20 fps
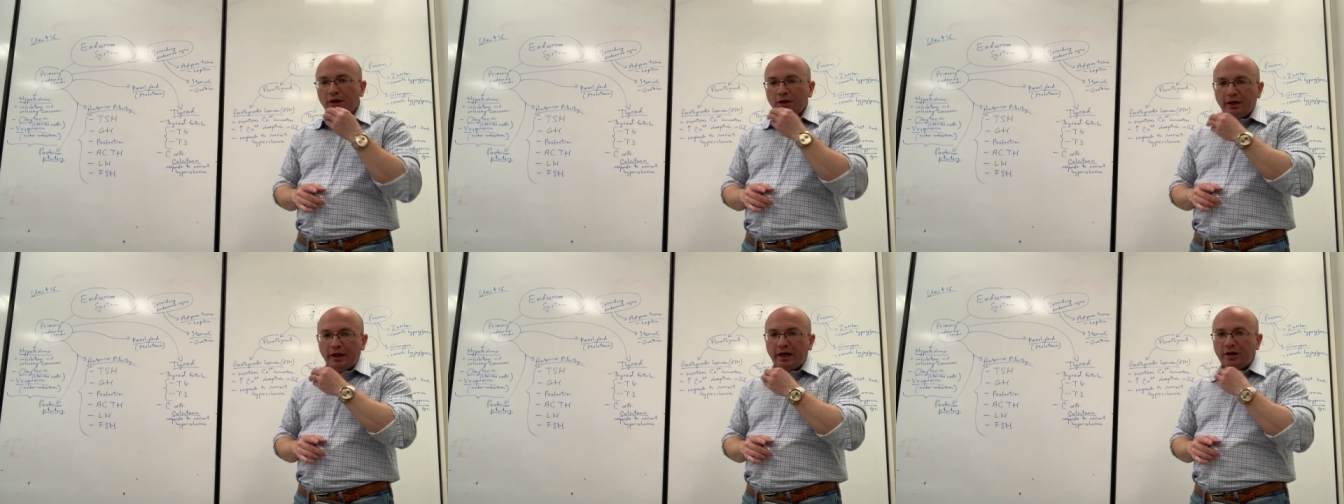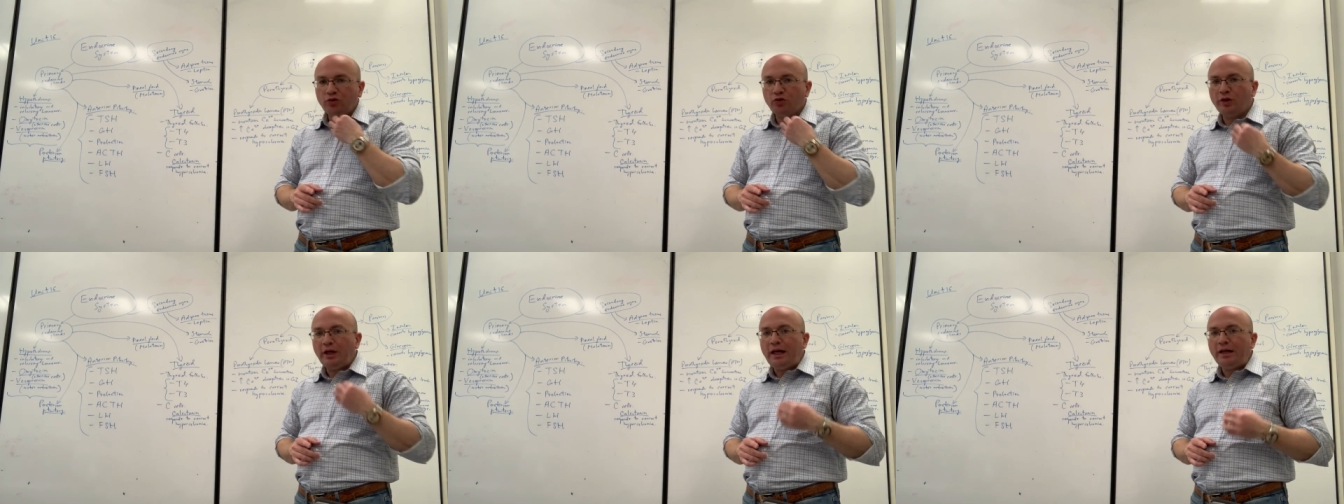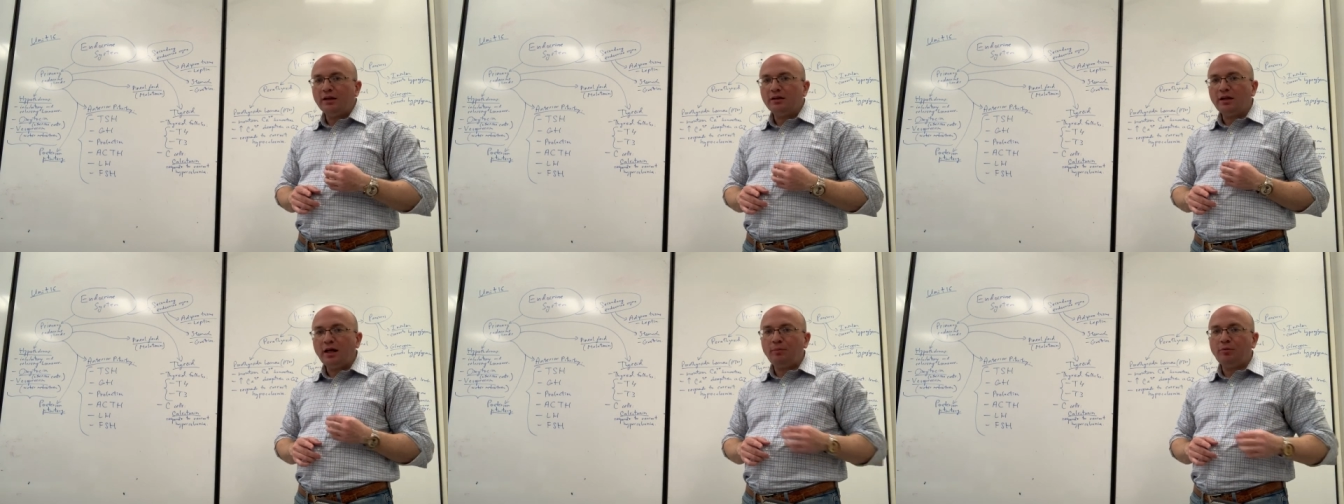the actual
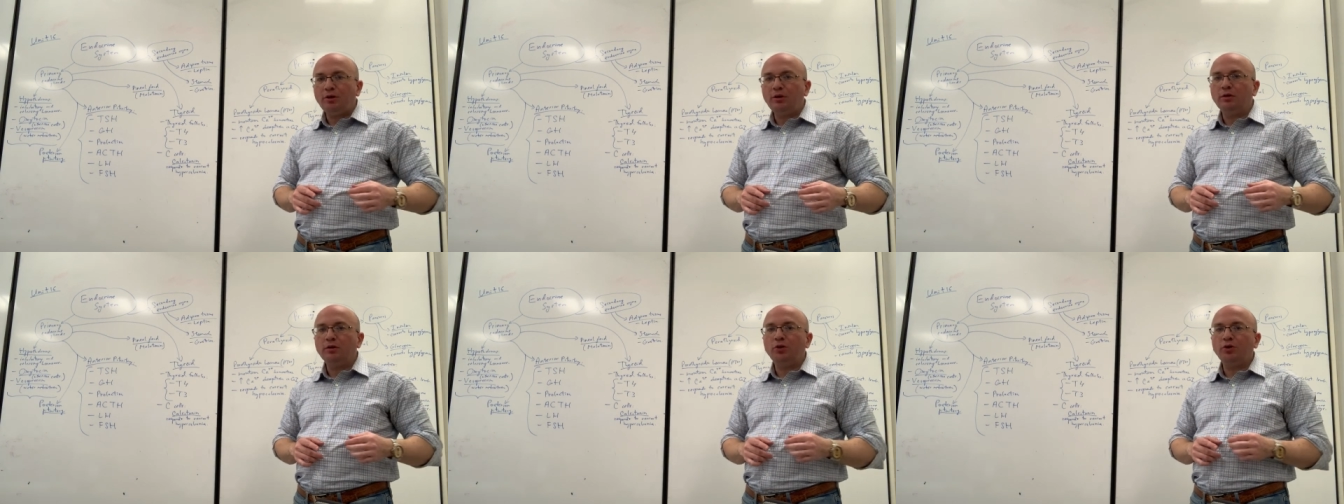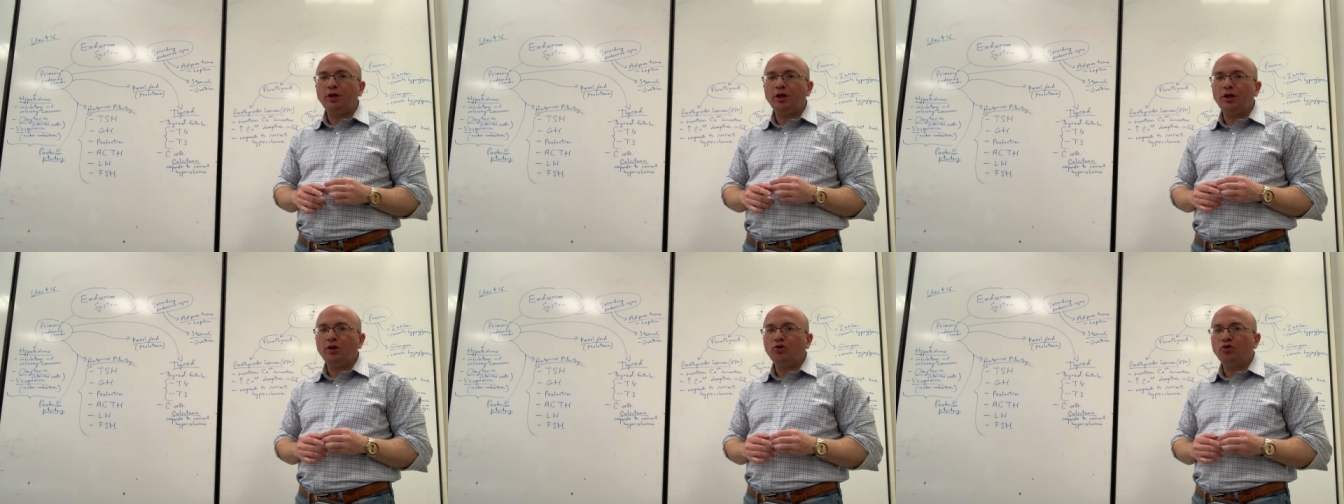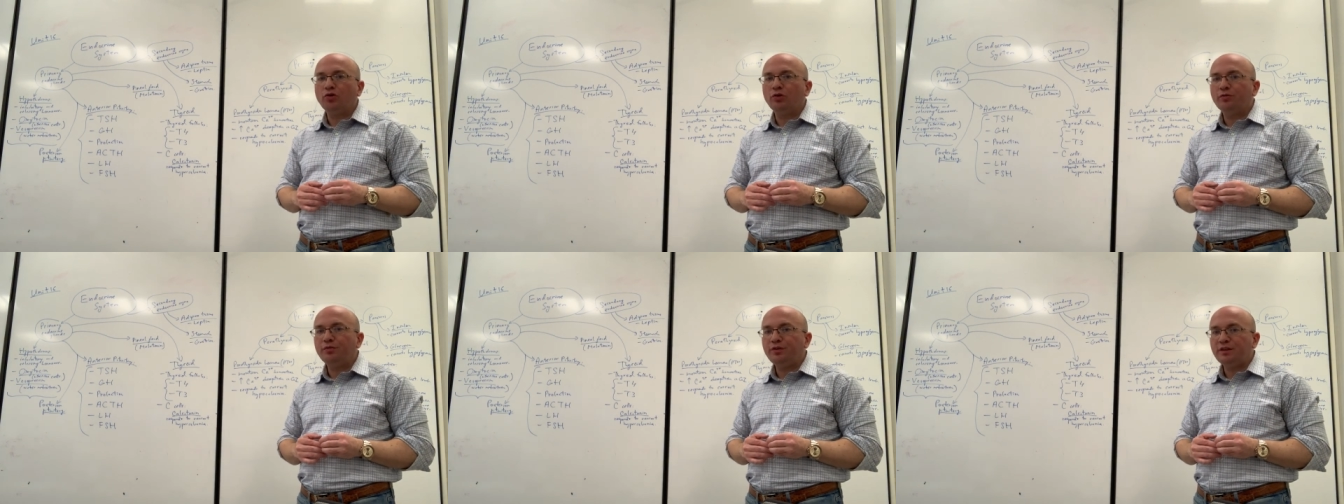anatomical
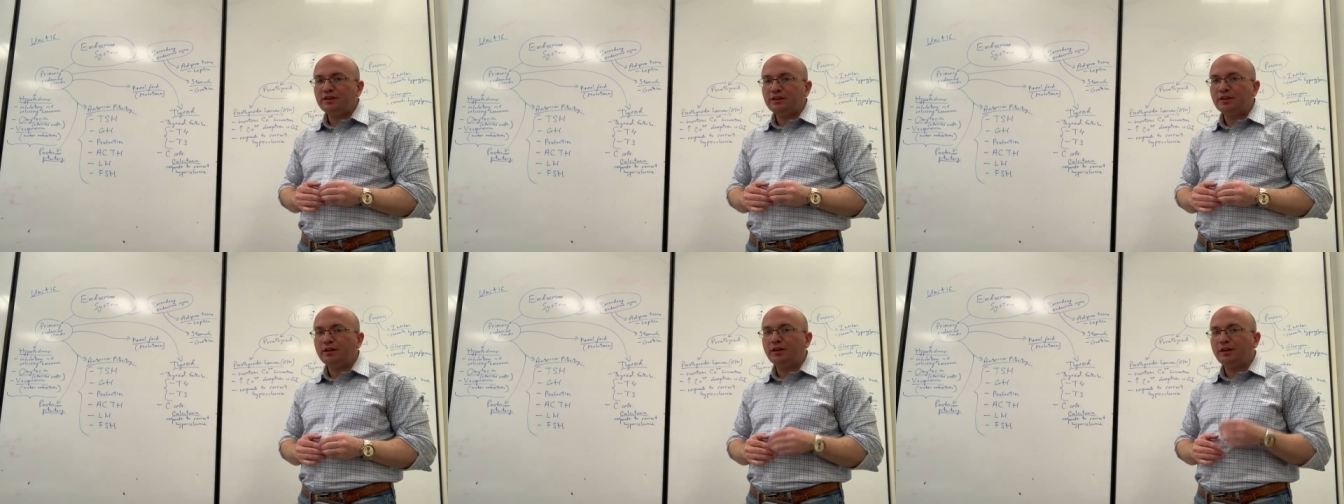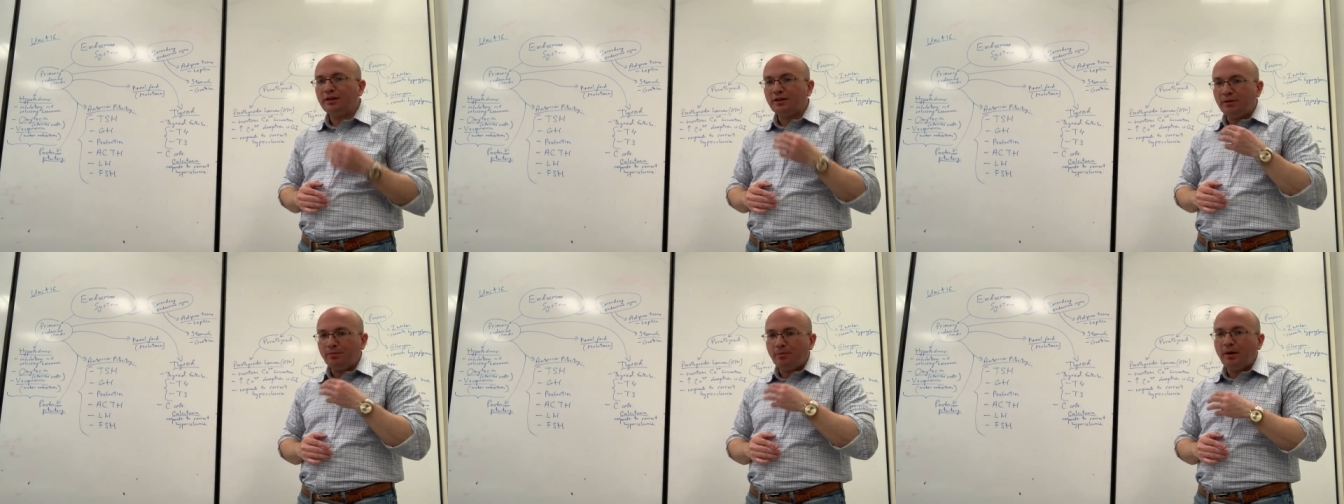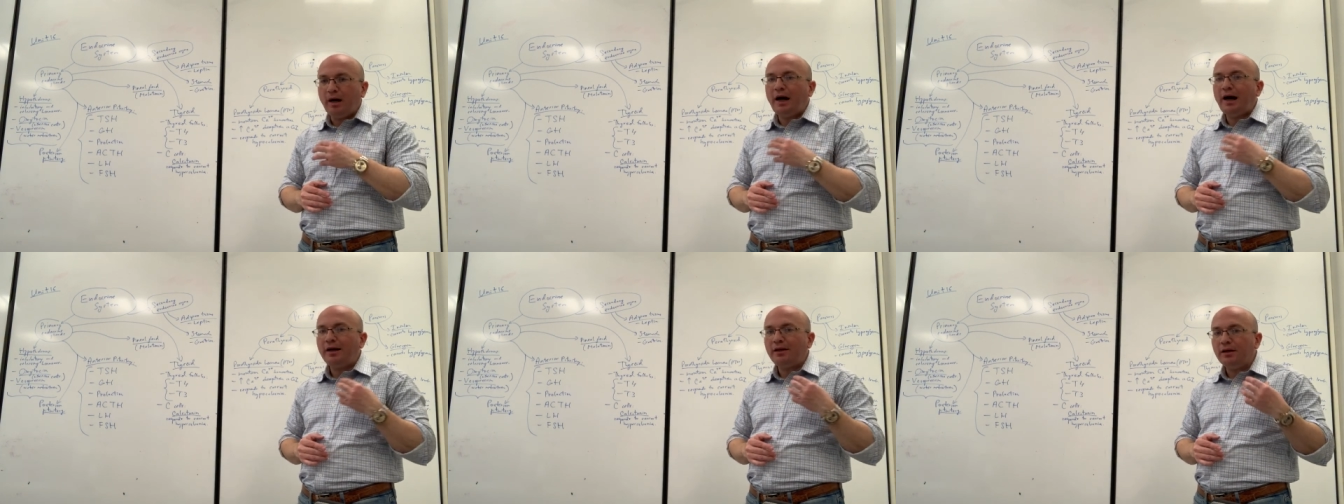location physically in the
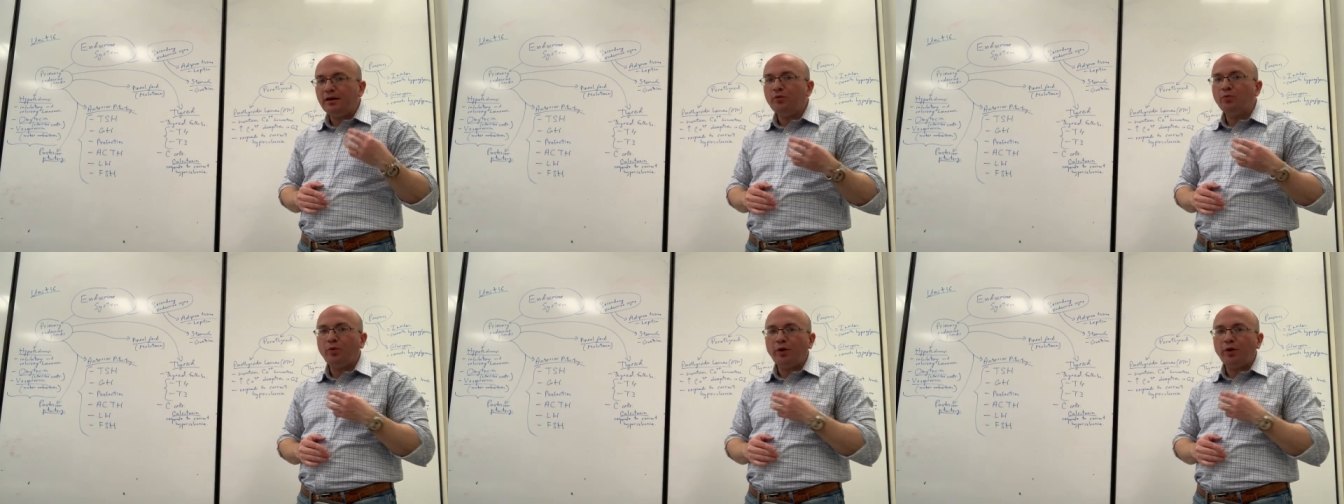body,